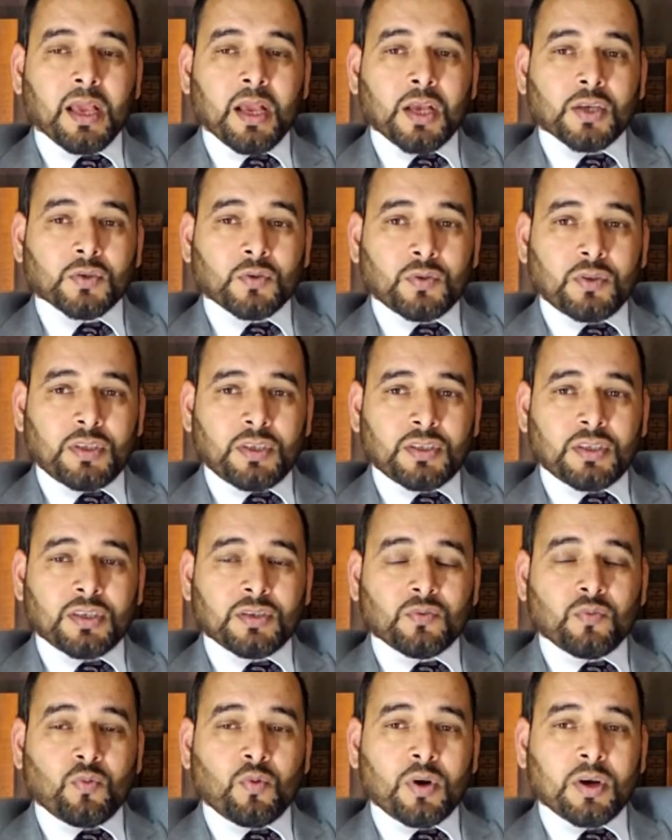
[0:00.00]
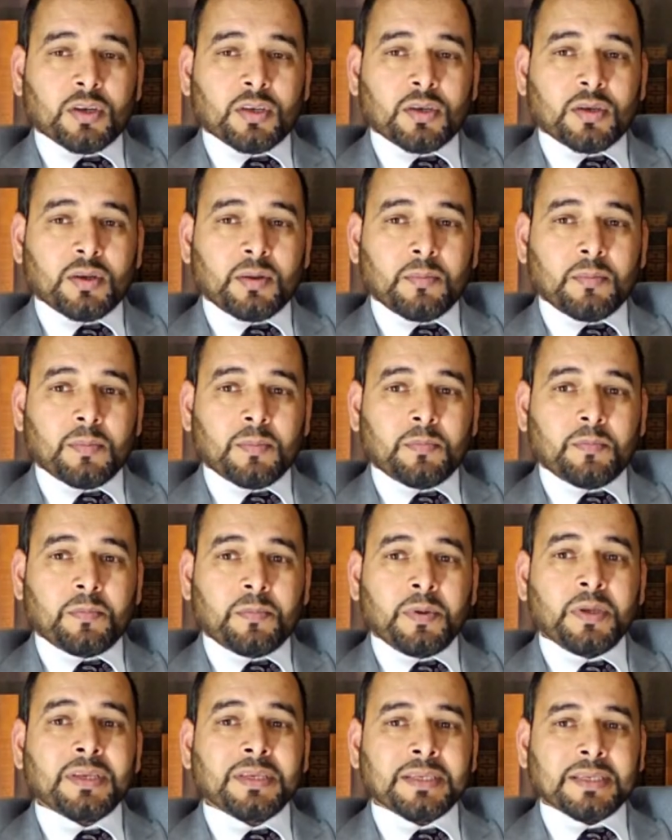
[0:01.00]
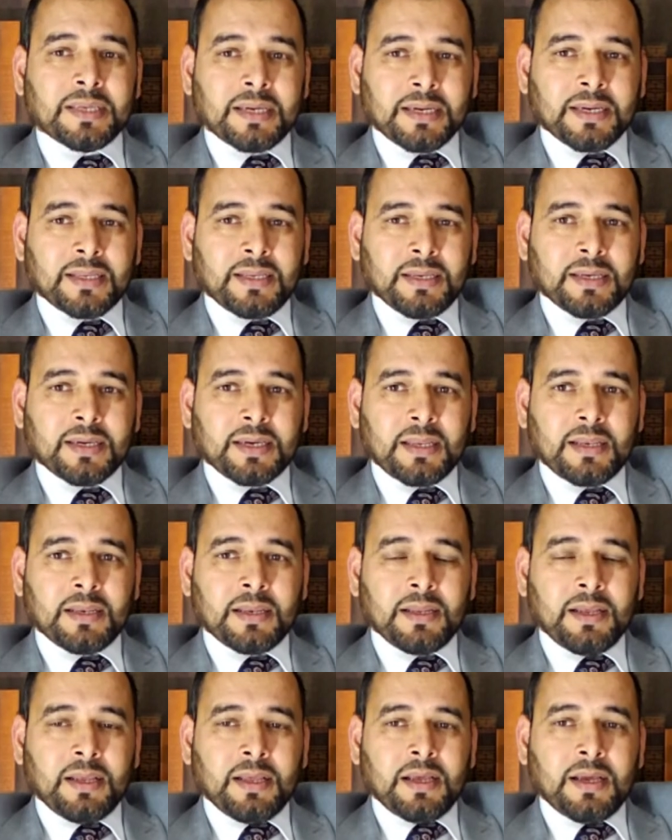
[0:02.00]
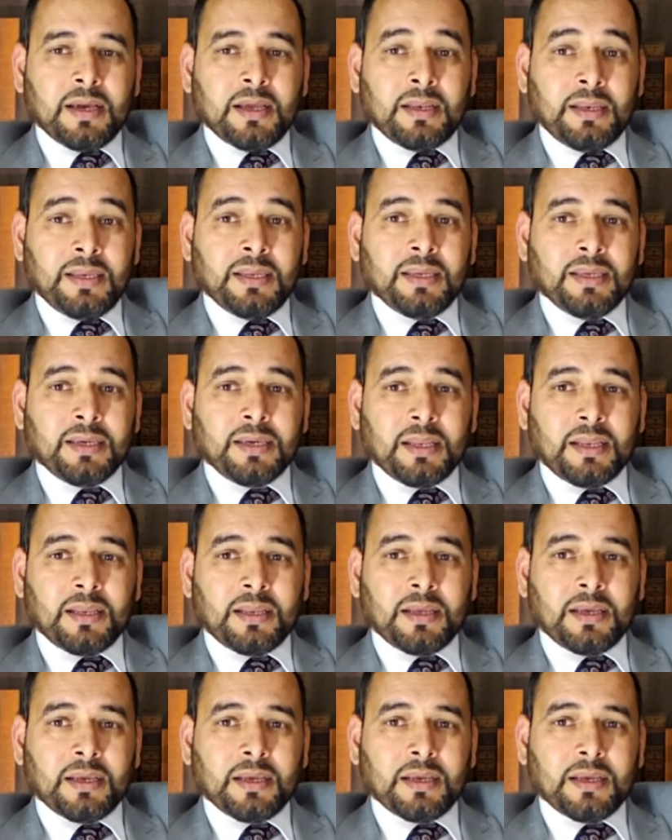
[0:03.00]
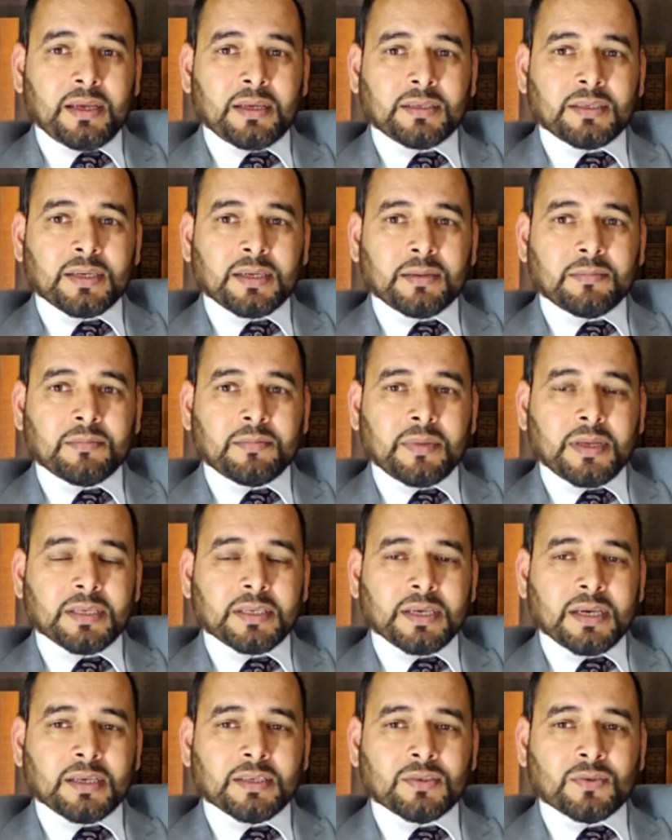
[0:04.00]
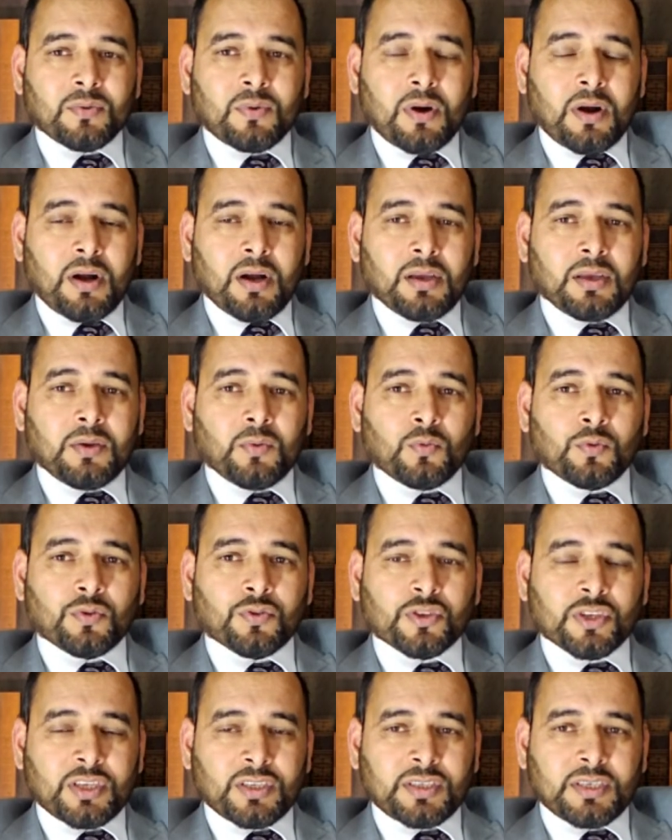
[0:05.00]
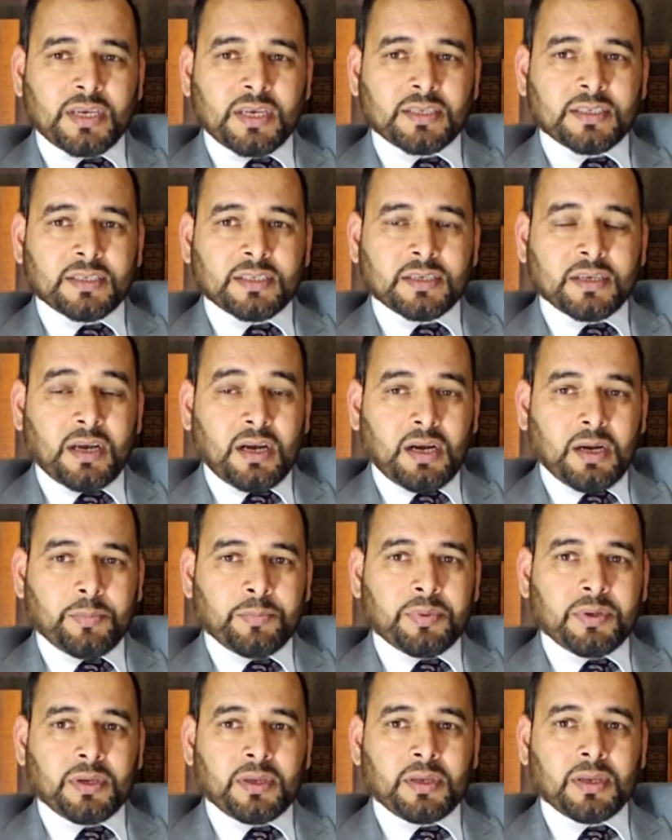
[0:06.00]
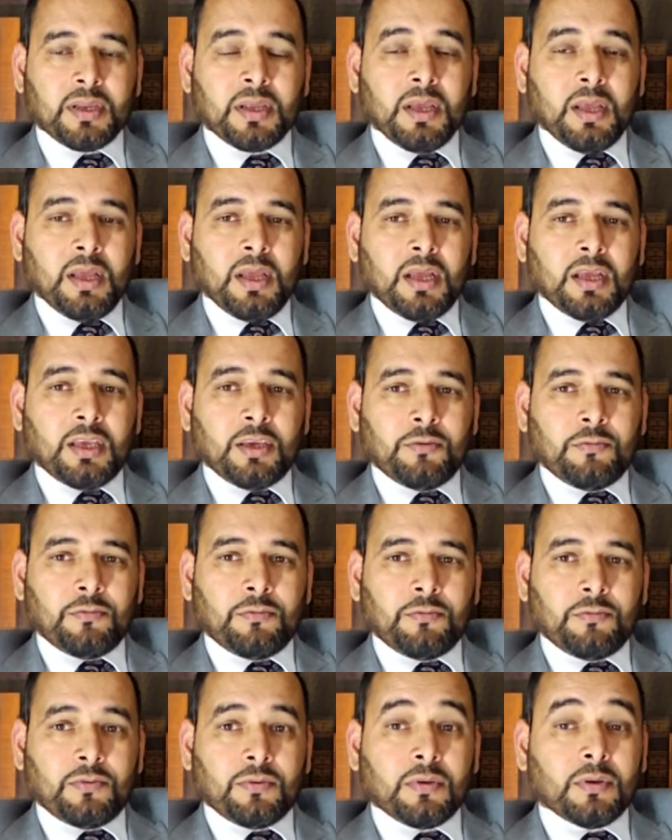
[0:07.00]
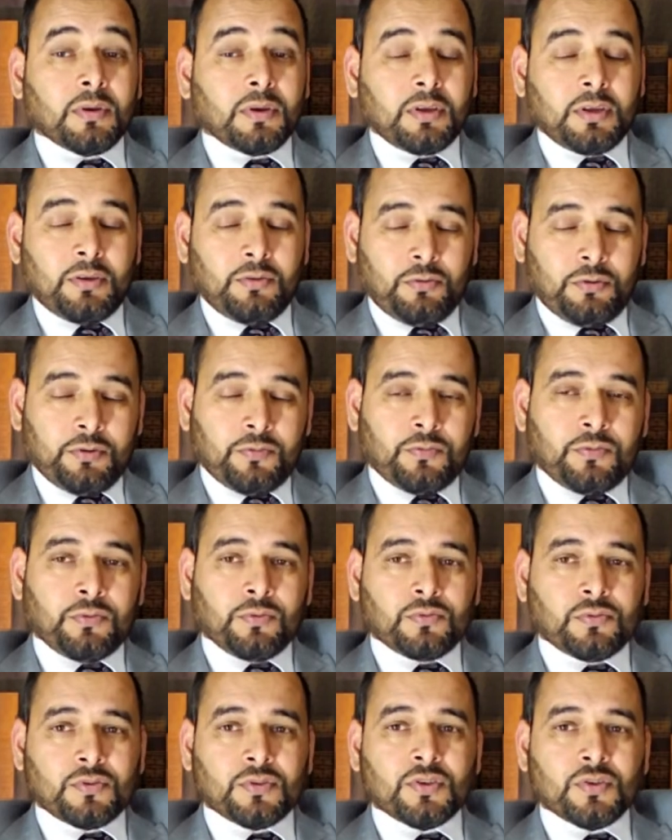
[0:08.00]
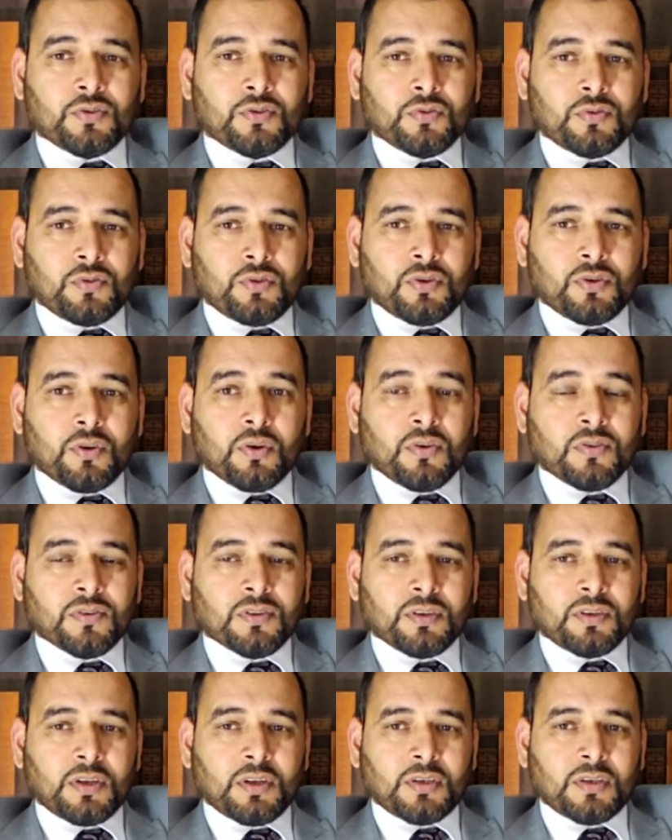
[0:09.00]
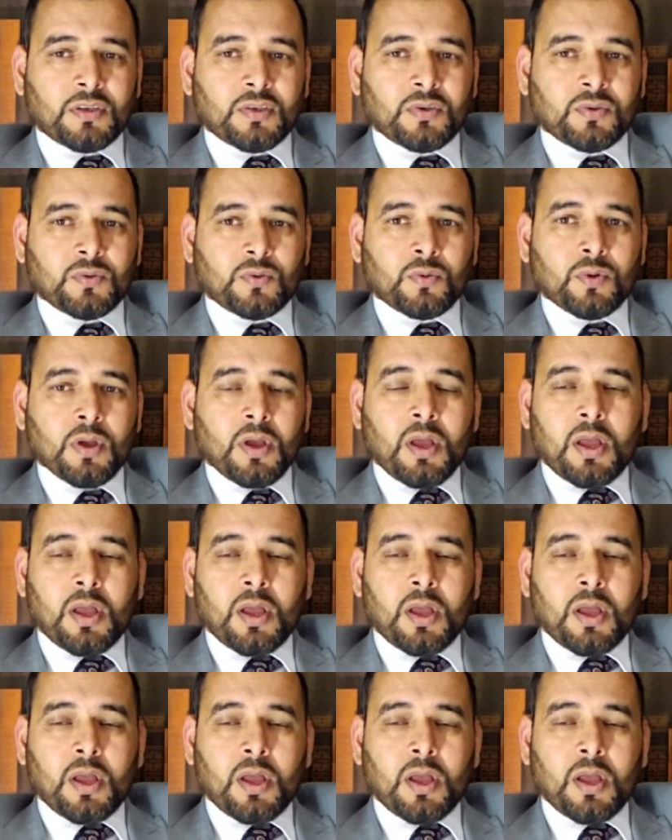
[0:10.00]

So this is what bit technical and legal matter. So I would suggest appeal. If you refuse, you should consider to